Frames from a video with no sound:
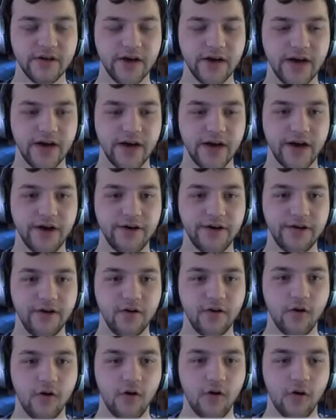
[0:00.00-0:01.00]

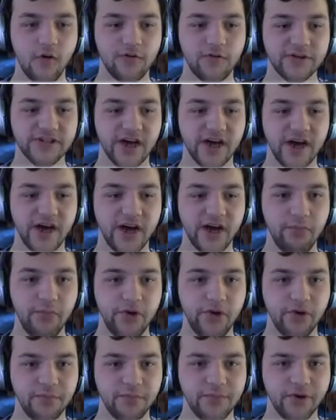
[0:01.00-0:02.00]
over time
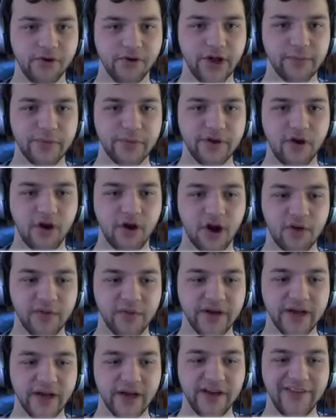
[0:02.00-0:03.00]
you build up an
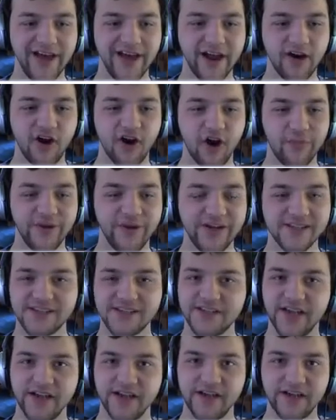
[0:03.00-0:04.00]
army, and that army
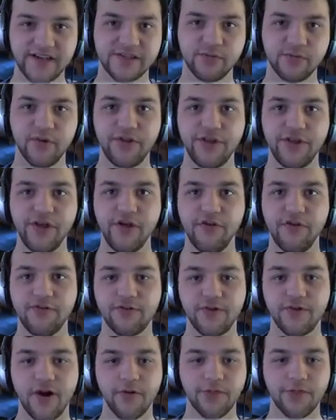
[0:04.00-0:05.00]
stays with you
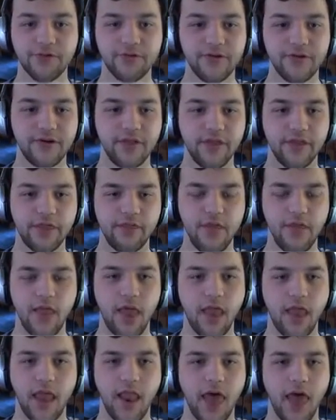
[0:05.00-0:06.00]
throughout
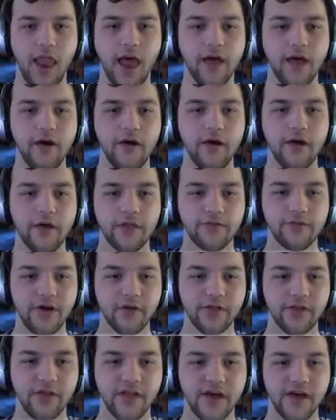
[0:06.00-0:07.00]

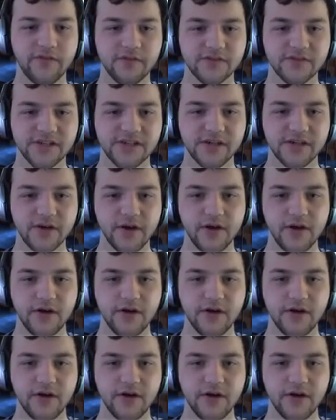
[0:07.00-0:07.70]
throughout the levels.